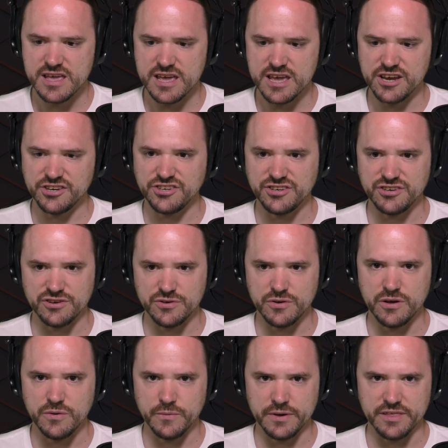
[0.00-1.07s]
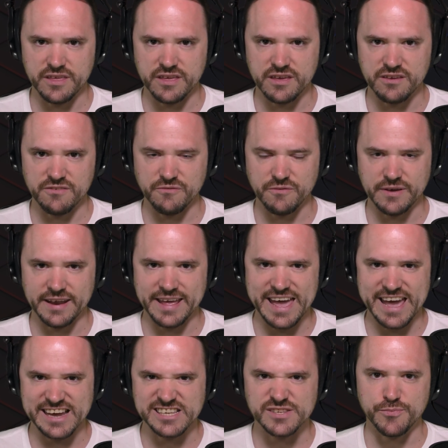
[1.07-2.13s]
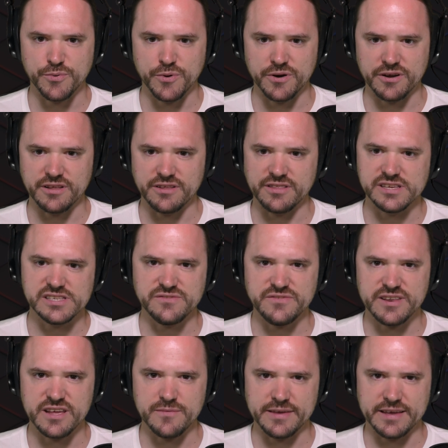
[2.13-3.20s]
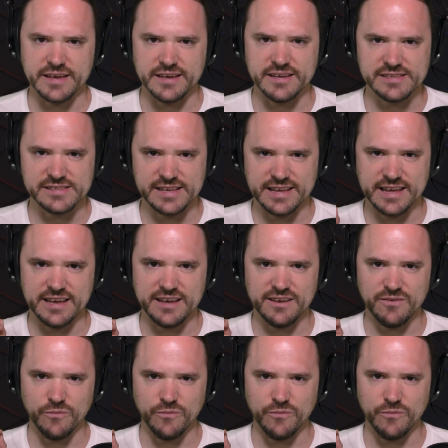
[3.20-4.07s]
issue with it when I exported this video because I got